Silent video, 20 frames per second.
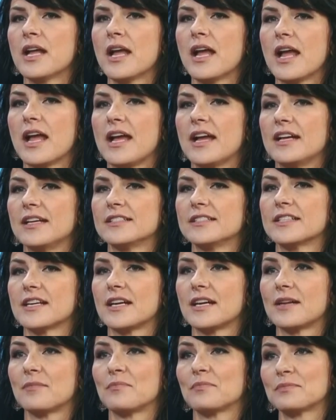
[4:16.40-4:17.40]
And
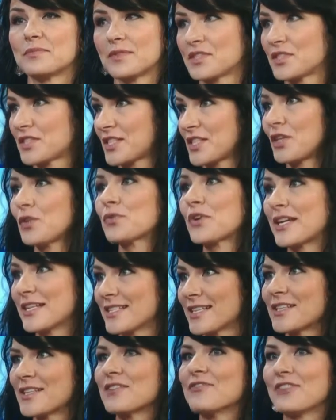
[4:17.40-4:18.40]
still
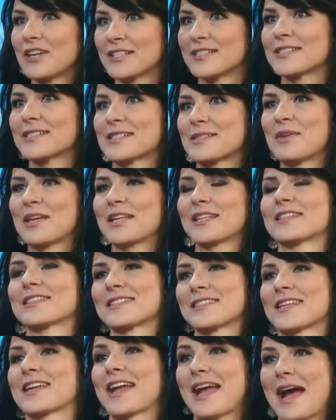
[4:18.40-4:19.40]
raising the funds to make
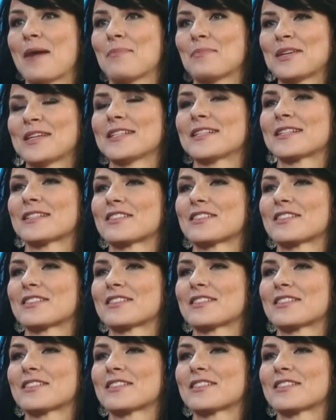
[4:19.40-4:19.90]
this thing happen.